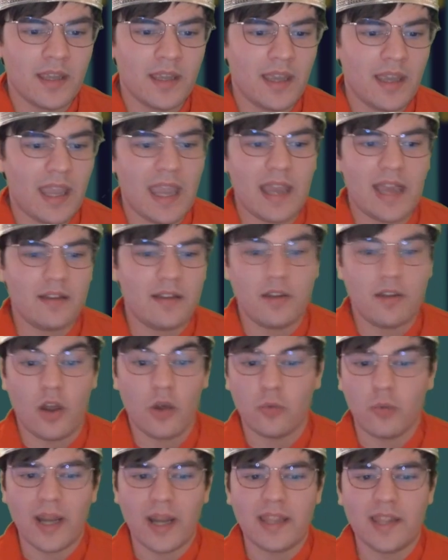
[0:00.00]
and
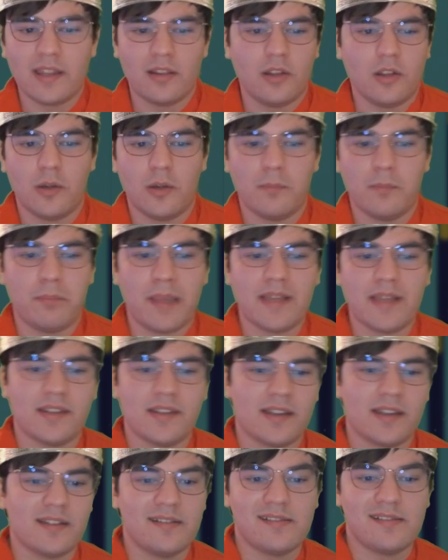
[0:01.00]
a regular
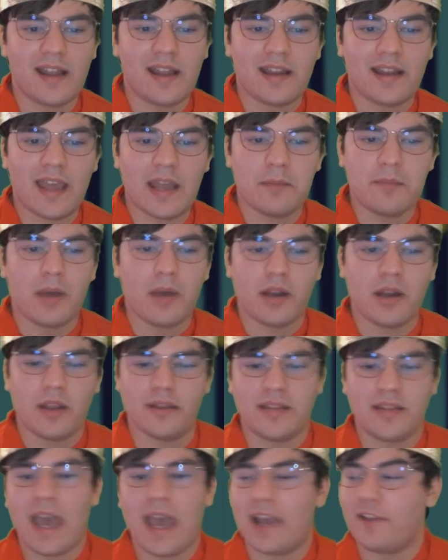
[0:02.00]
basic Jet Headbutt
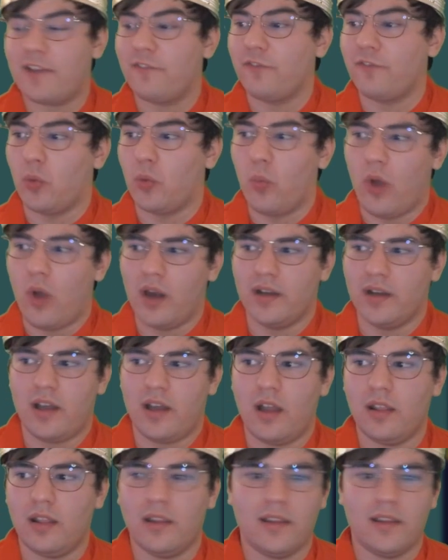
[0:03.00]
attack for 1
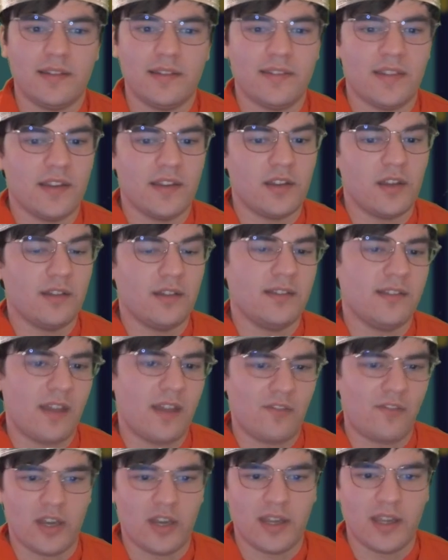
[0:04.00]
colorless that does
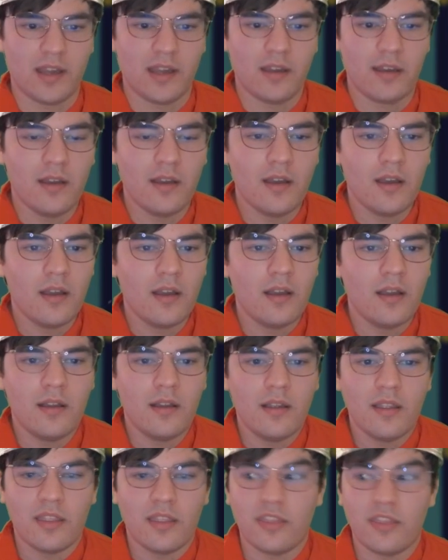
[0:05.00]
70.
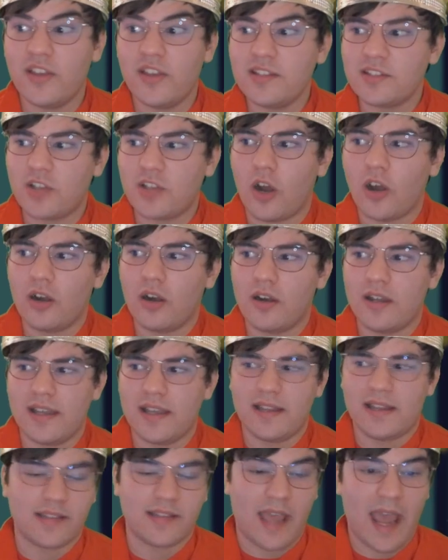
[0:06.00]
This card
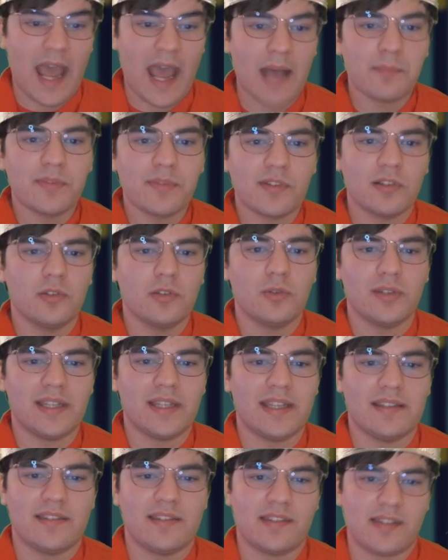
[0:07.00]
is
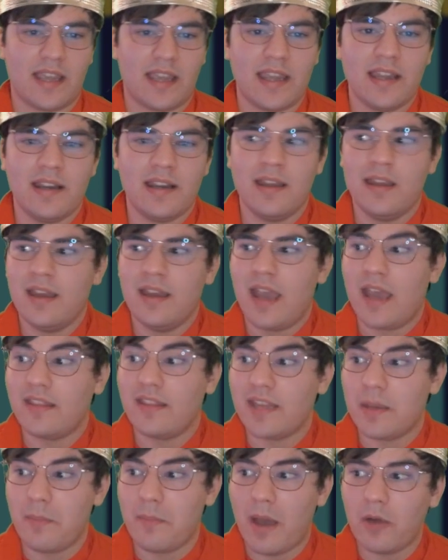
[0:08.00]
absolutely insane, and
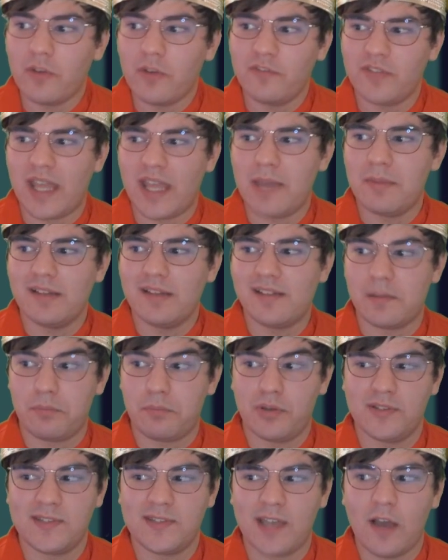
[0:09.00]
the amount of damage it
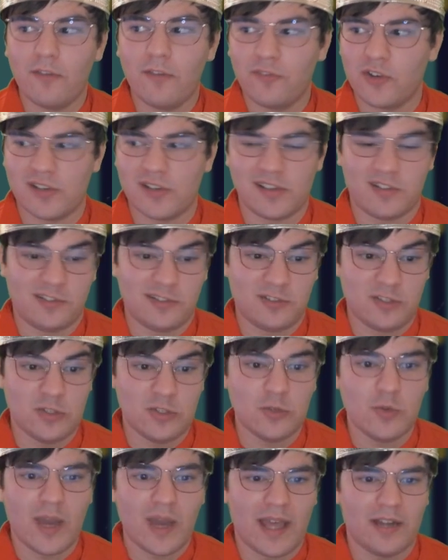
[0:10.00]
puts out for just
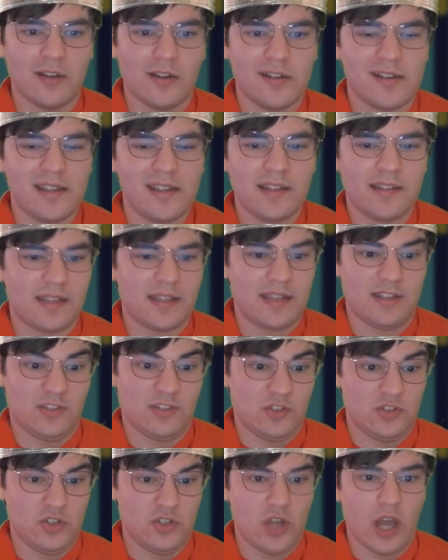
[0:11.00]
2 energies is
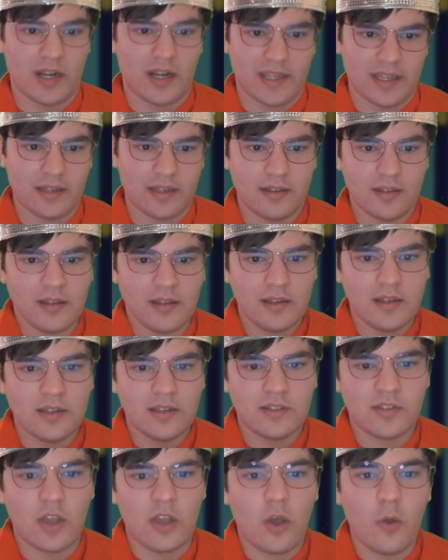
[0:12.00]
nutty.
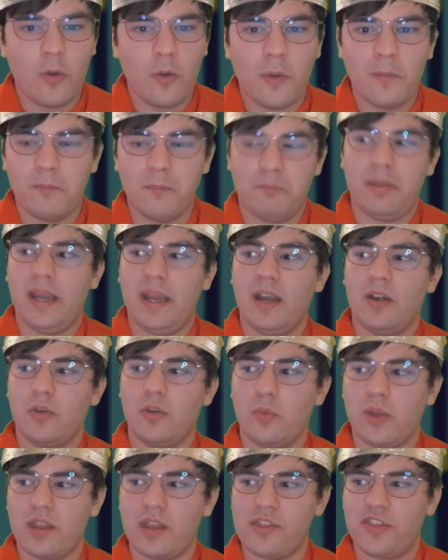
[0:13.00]
So, paired
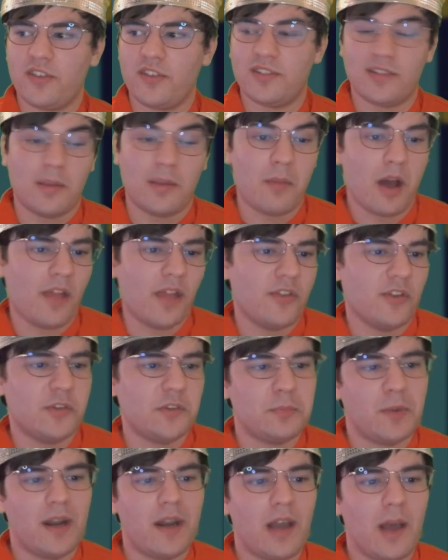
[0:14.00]
with some other
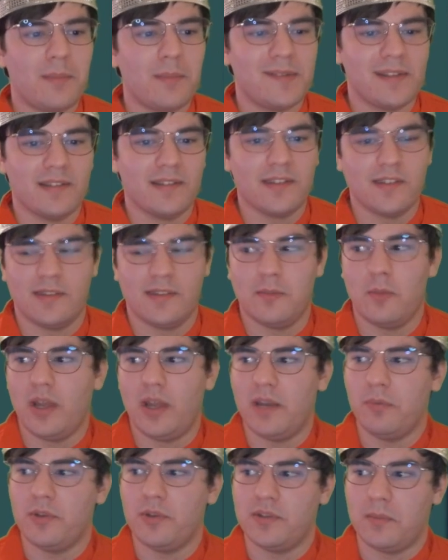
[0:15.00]
spread options and some ways
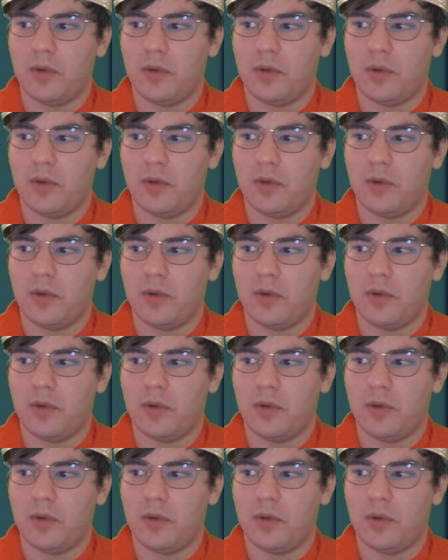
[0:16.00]
to put